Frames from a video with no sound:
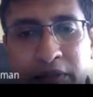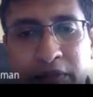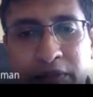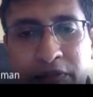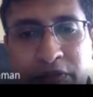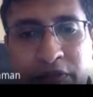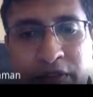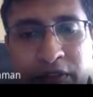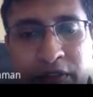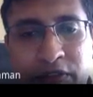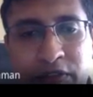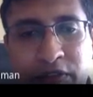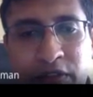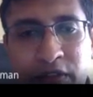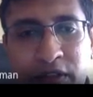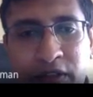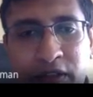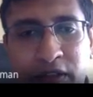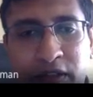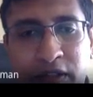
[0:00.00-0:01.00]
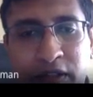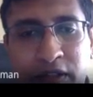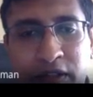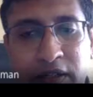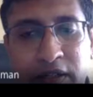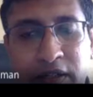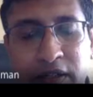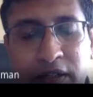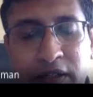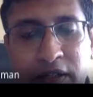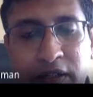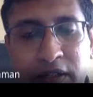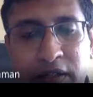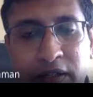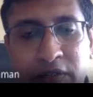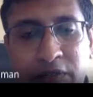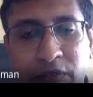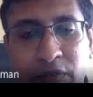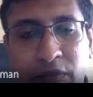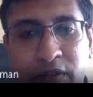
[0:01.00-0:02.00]
for this talk,
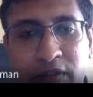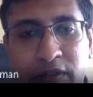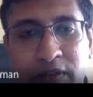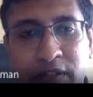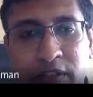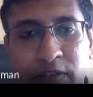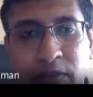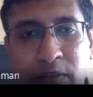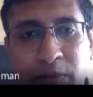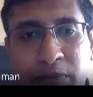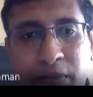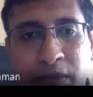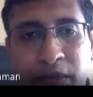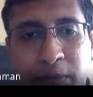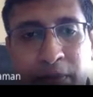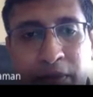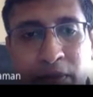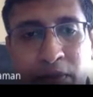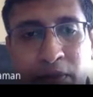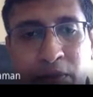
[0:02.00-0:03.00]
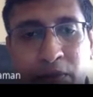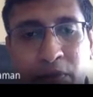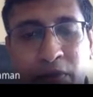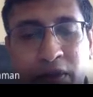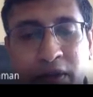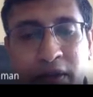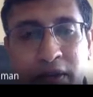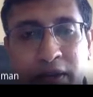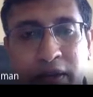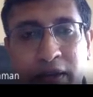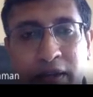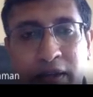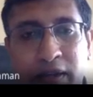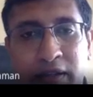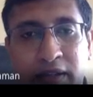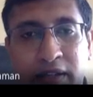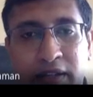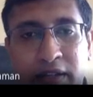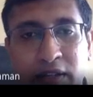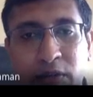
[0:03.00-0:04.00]
the focus has been primarily to
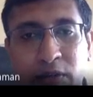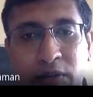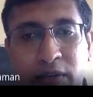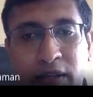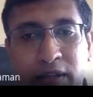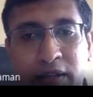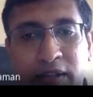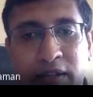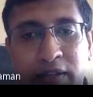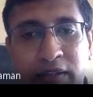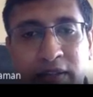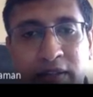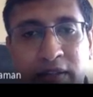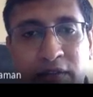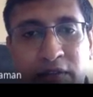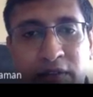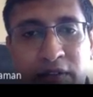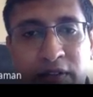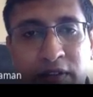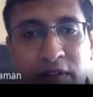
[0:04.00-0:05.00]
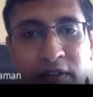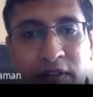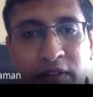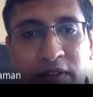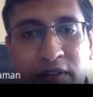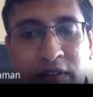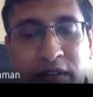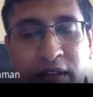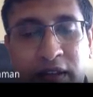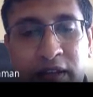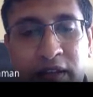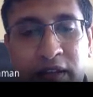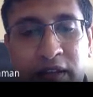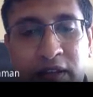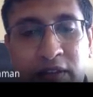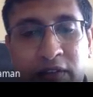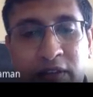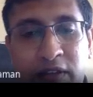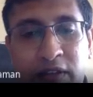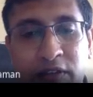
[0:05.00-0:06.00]
tell you that these interfaces can
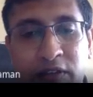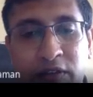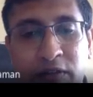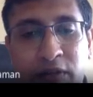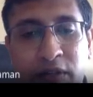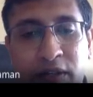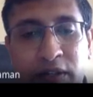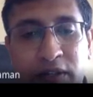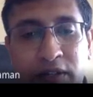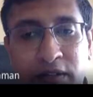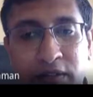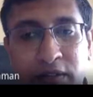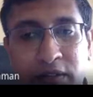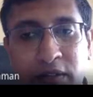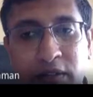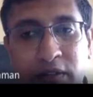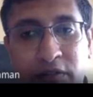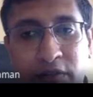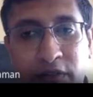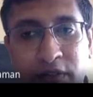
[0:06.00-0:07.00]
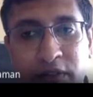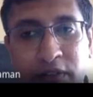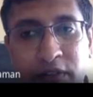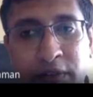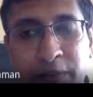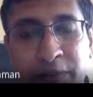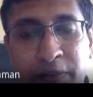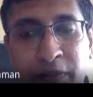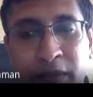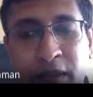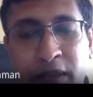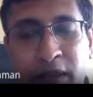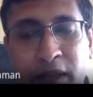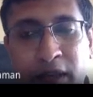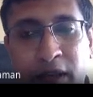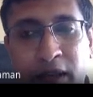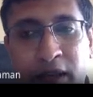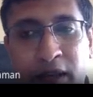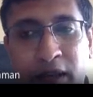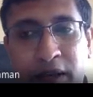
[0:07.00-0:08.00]
give rise to very interesting effects.
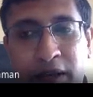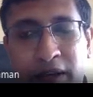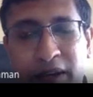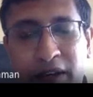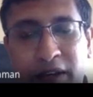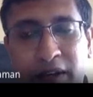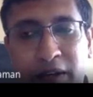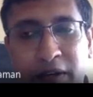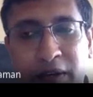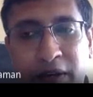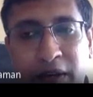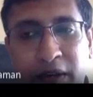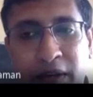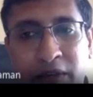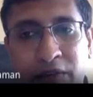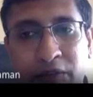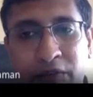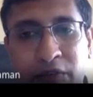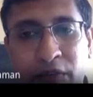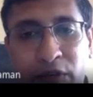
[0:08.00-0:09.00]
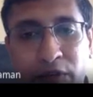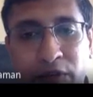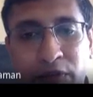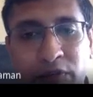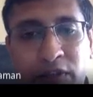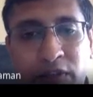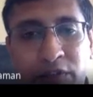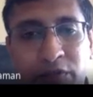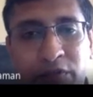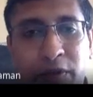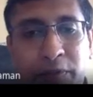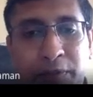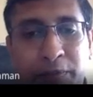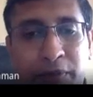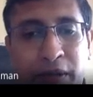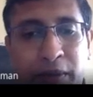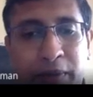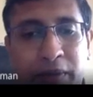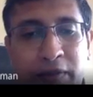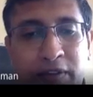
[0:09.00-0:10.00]
And we also
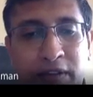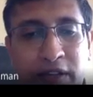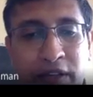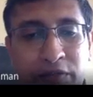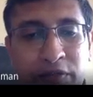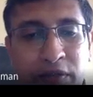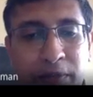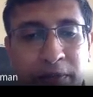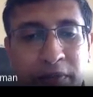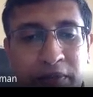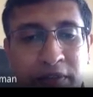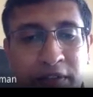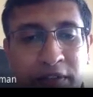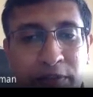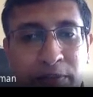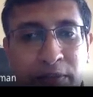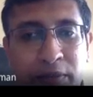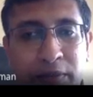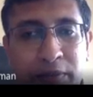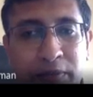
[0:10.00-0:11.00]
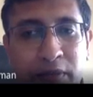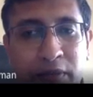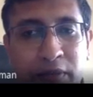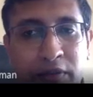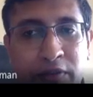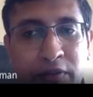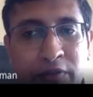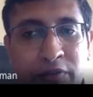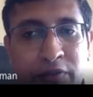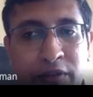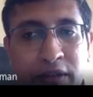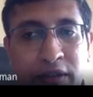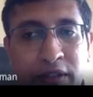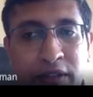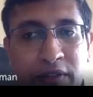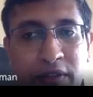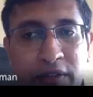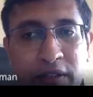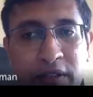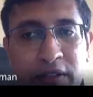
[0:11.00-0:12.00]
primarily confirm this response also in the fact
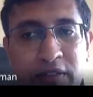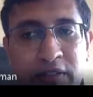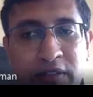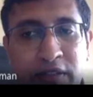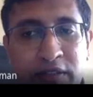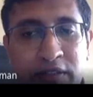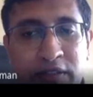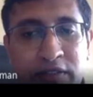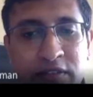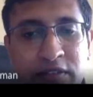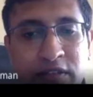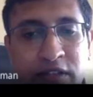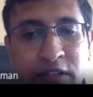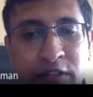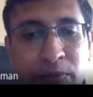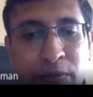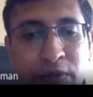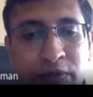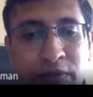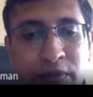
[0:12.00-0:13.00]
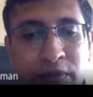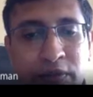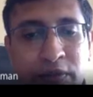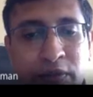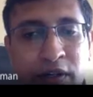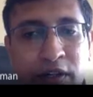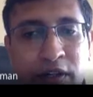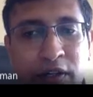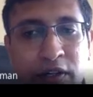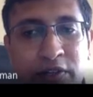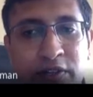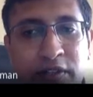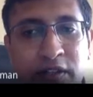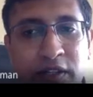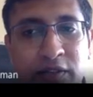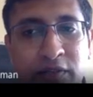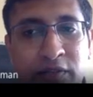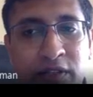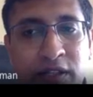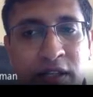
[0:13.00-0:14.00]
that this such responses not at all
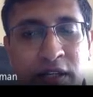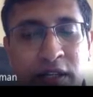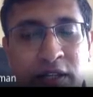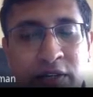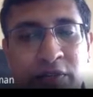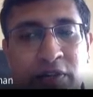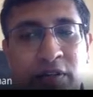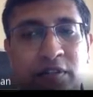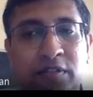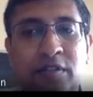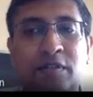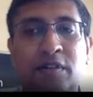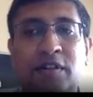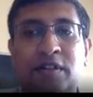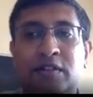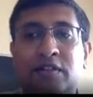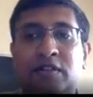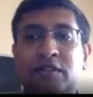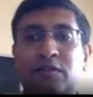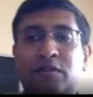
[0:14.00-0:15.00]
seen in our reference devices,